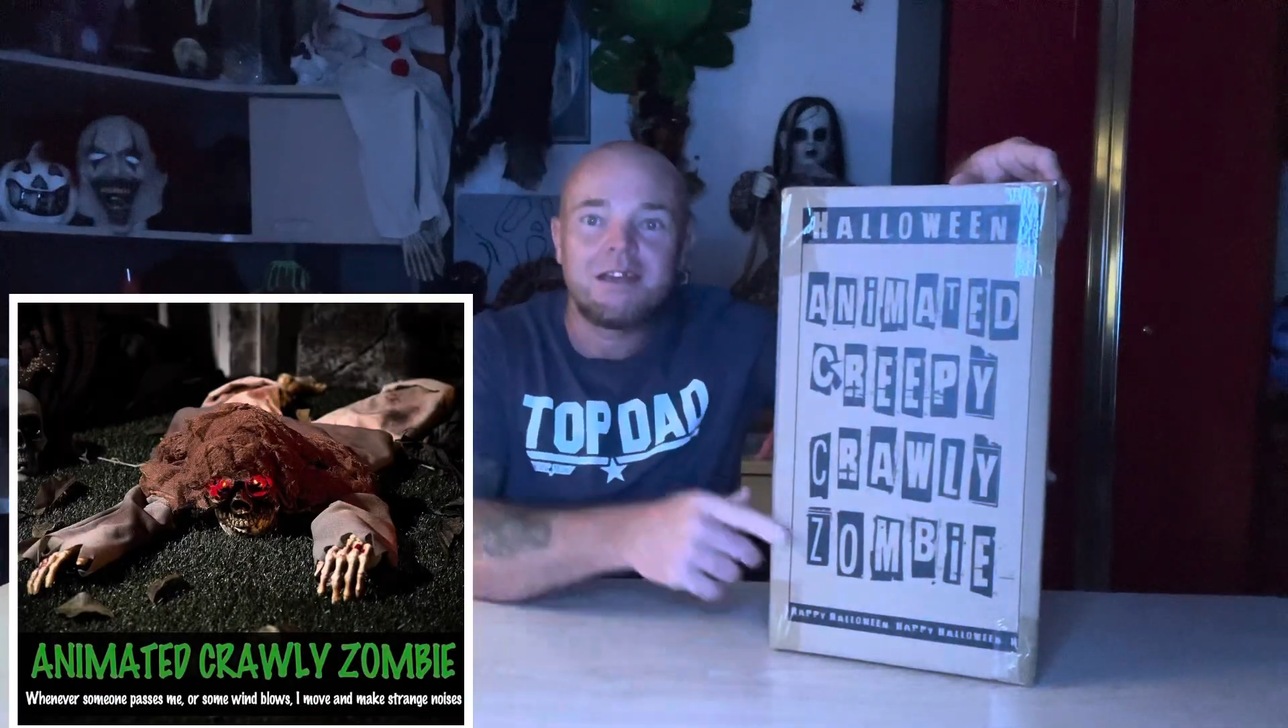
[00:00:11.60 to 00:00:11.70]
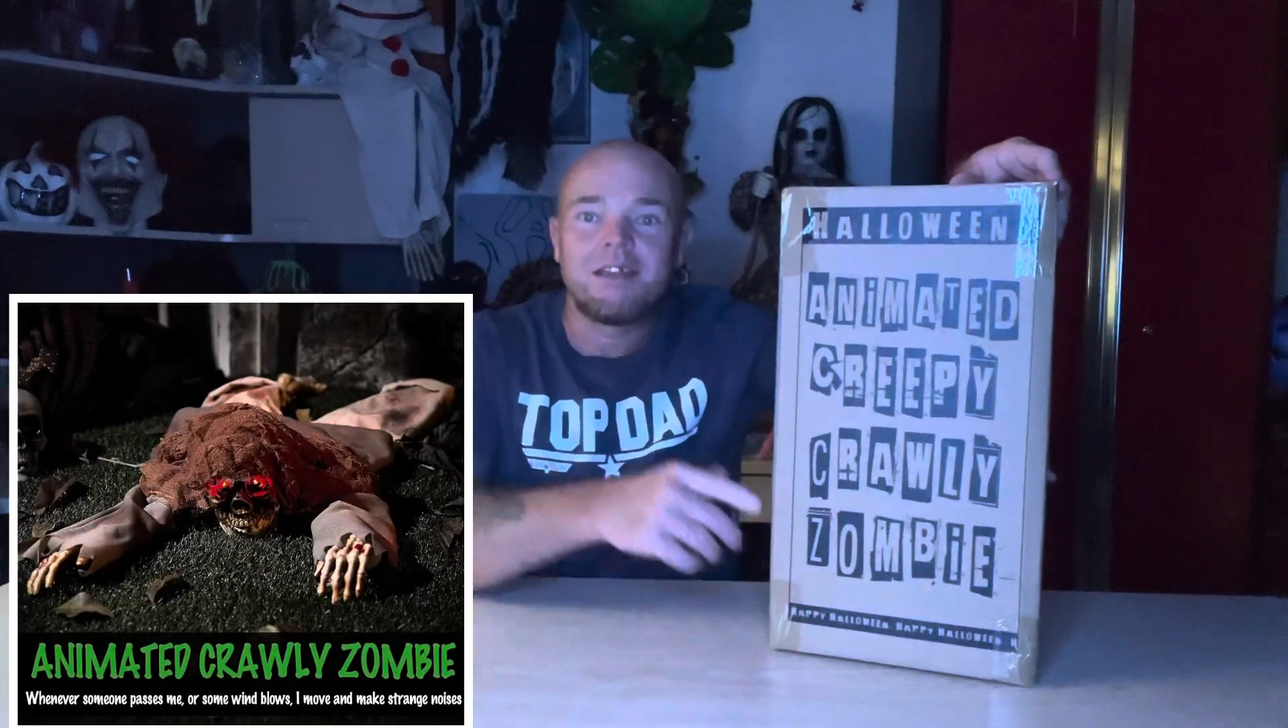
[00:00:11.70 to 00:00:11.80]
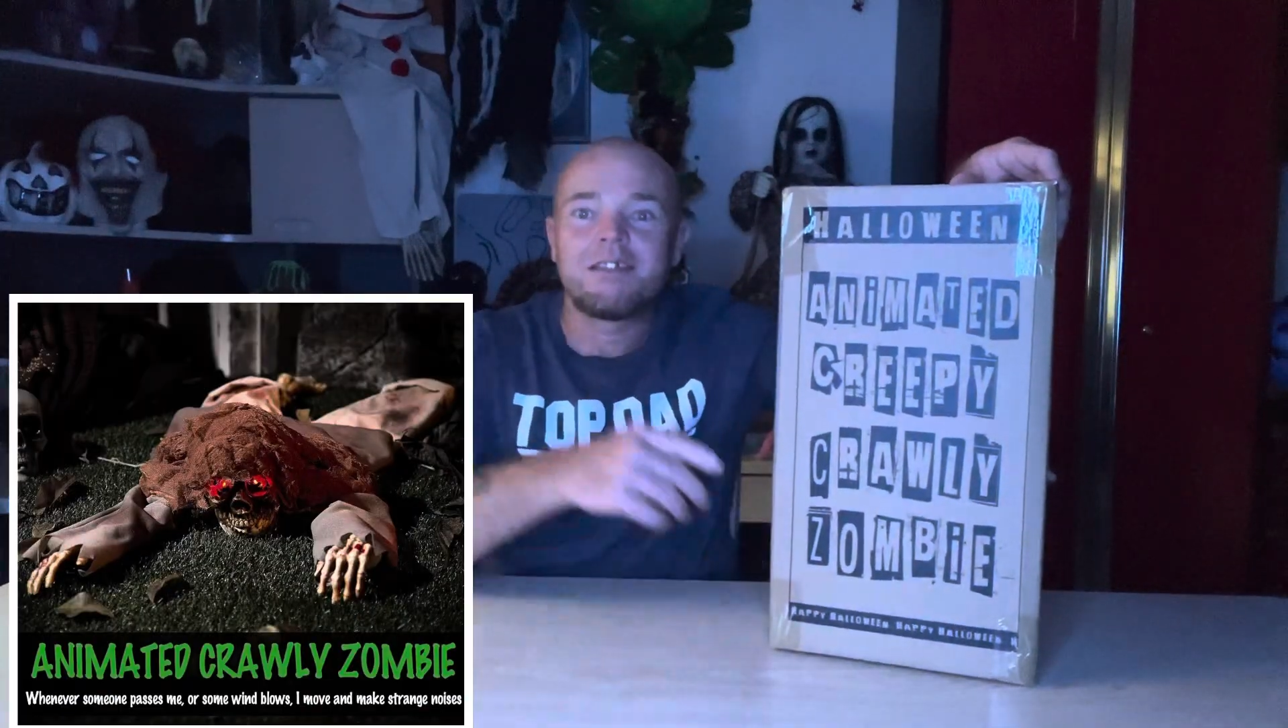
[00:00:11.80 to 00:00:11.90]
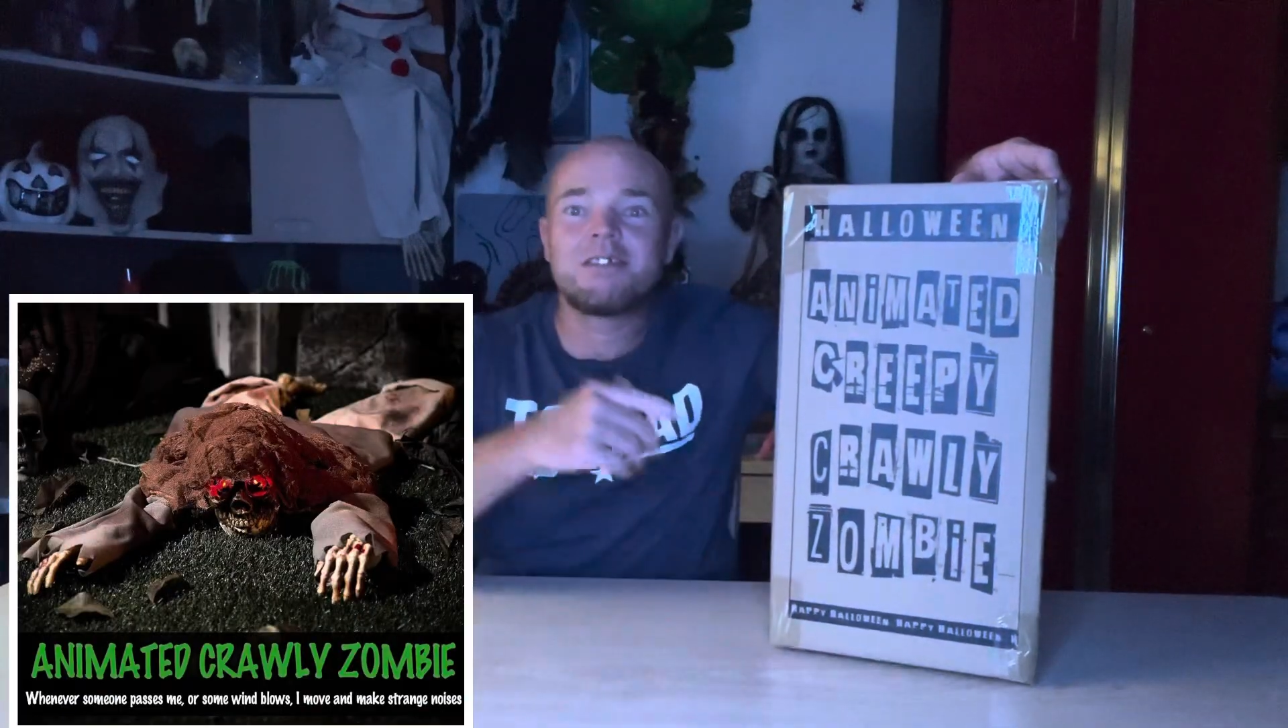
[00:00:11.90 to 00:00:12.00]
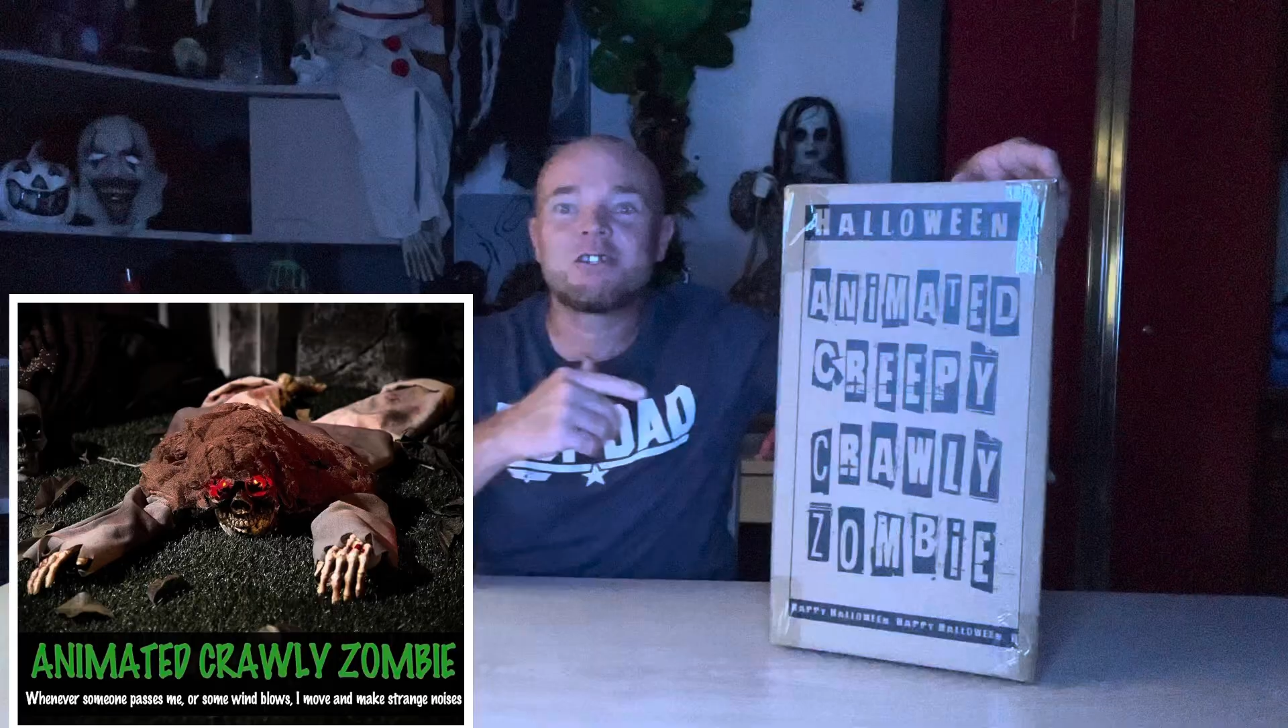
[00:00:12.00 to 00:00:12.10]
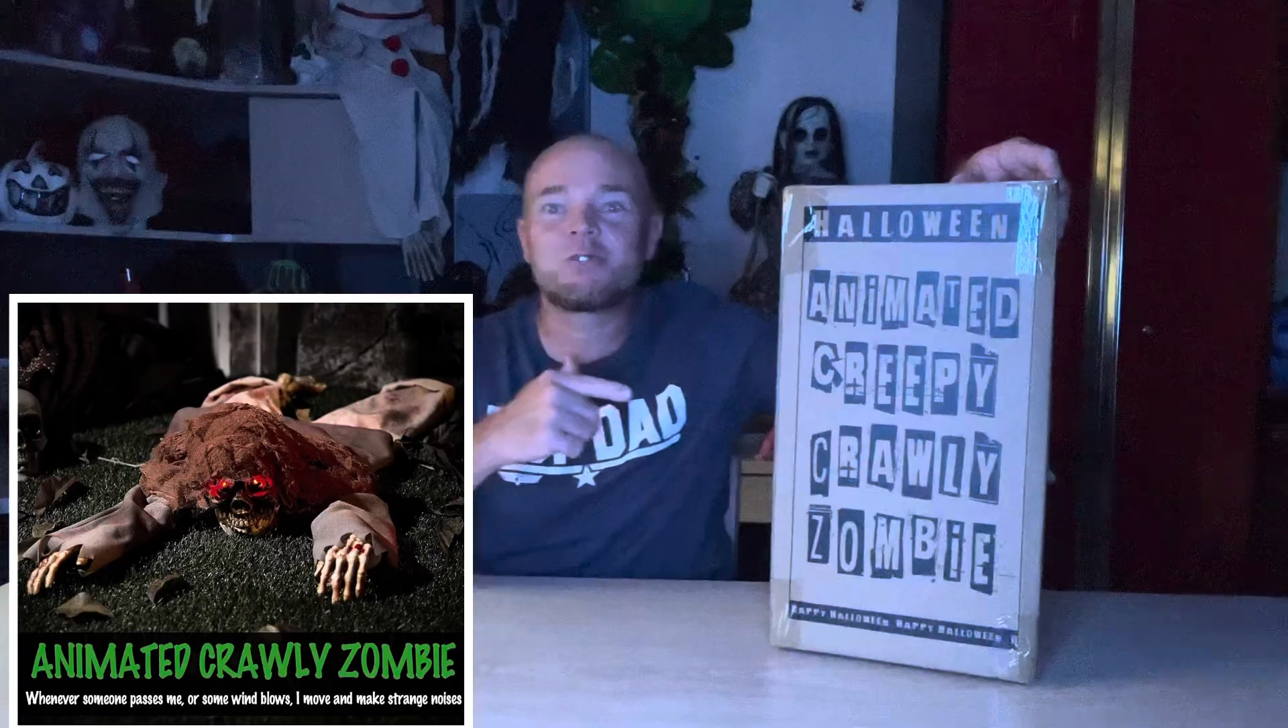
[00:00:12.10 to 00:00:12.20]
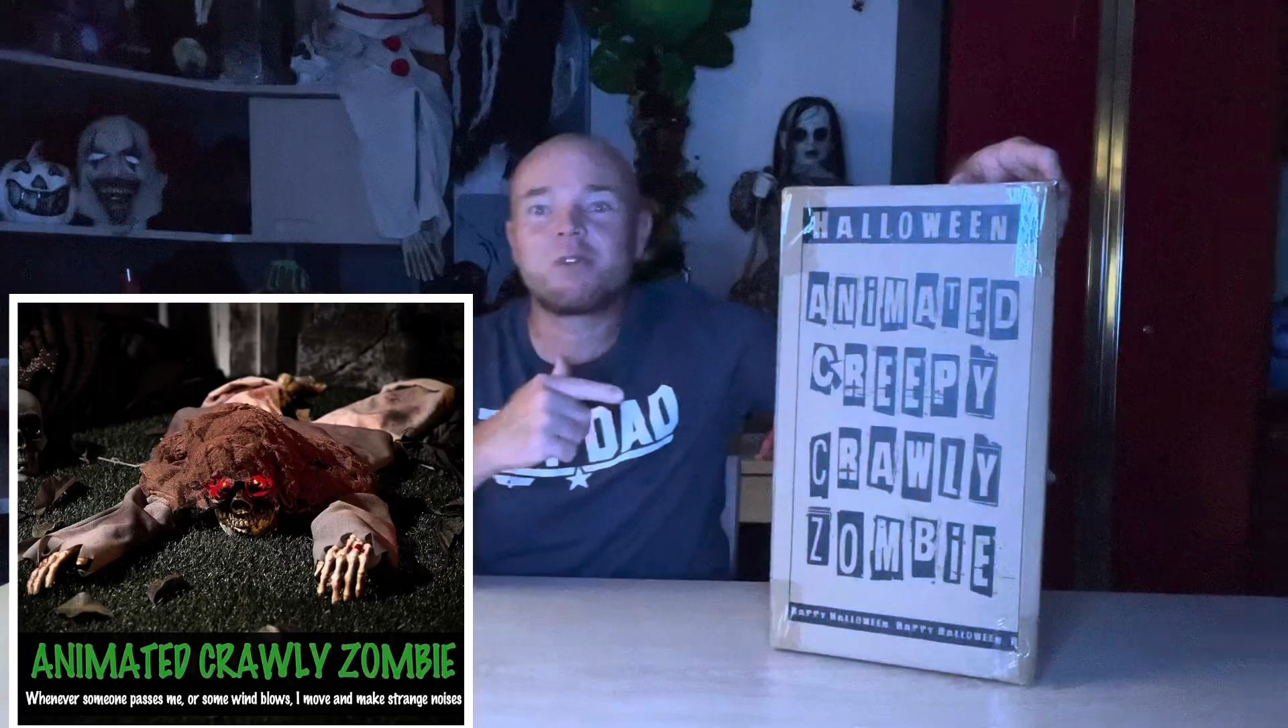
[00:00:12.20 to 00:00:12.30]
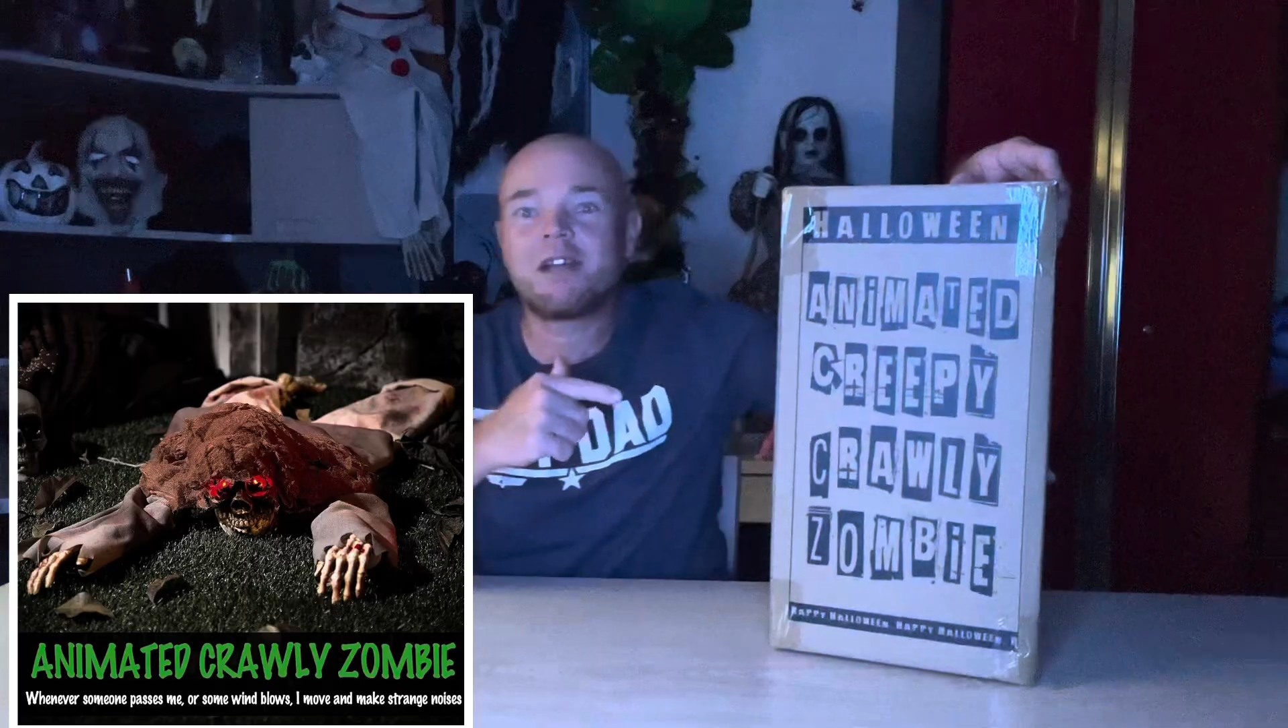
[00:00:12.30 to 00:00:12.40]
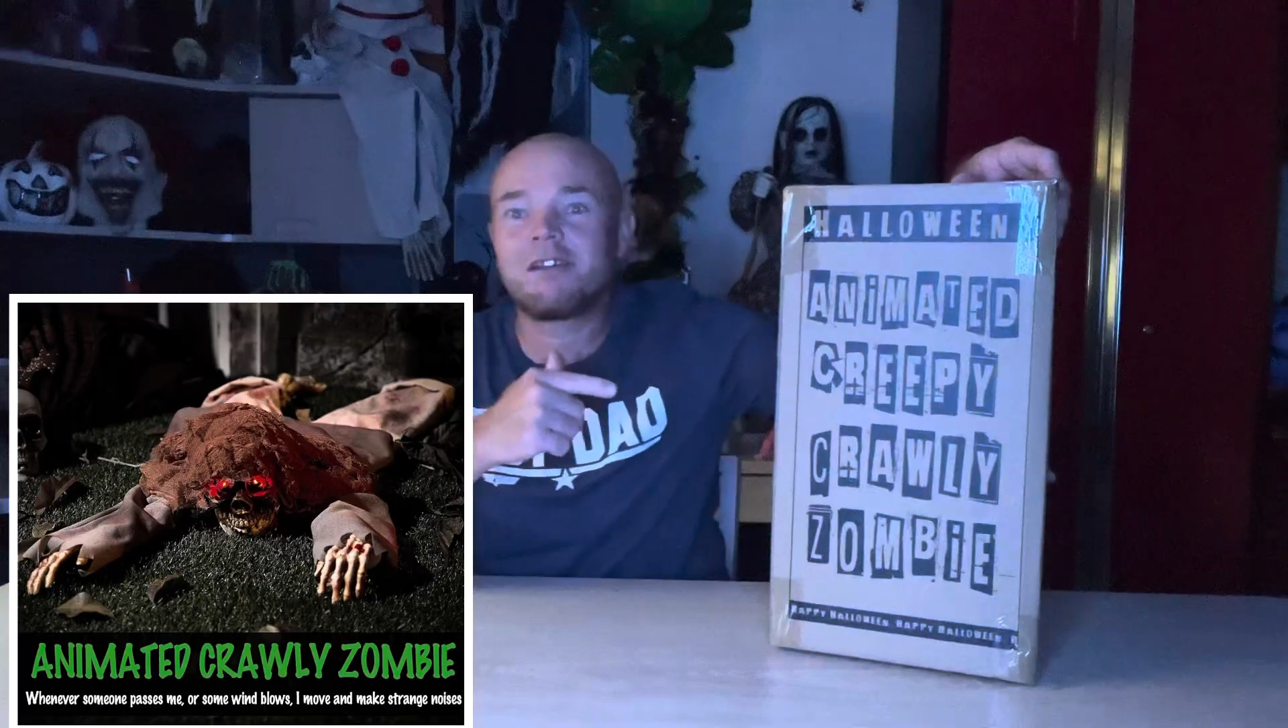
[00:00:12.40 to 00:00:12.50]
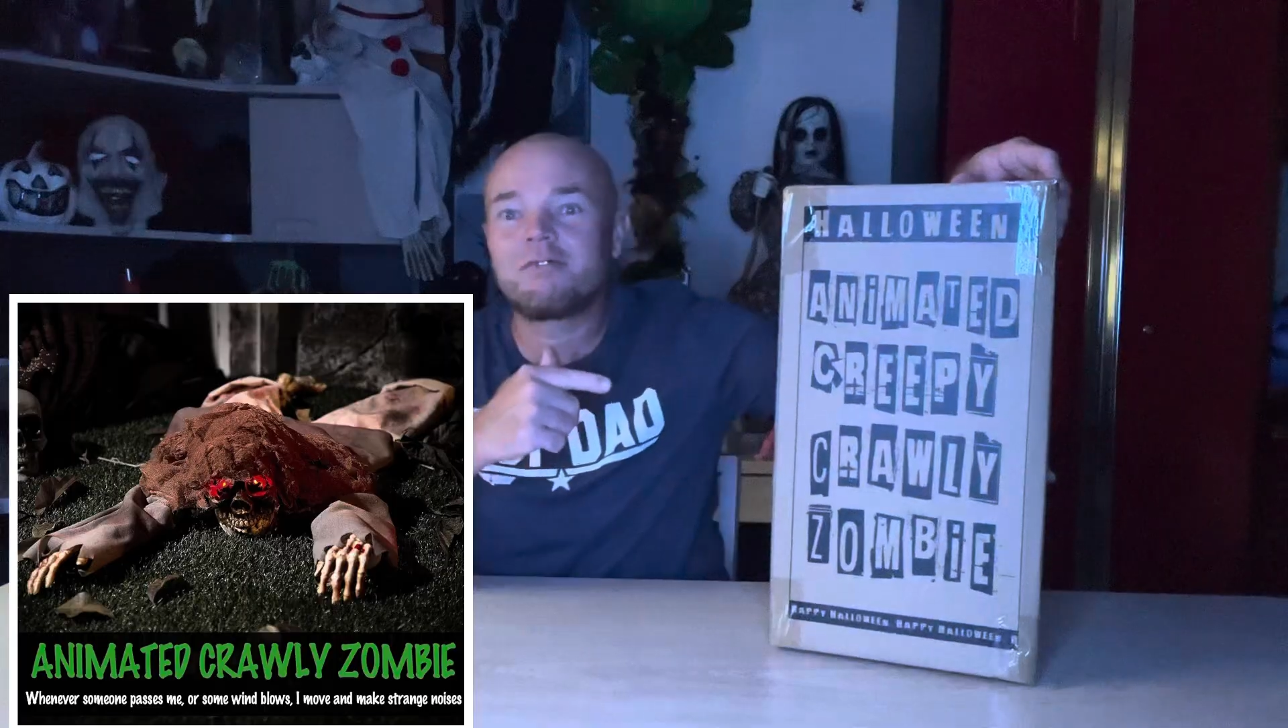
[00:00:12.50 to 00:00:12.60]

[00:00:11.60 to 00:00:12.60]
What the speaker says: This is rated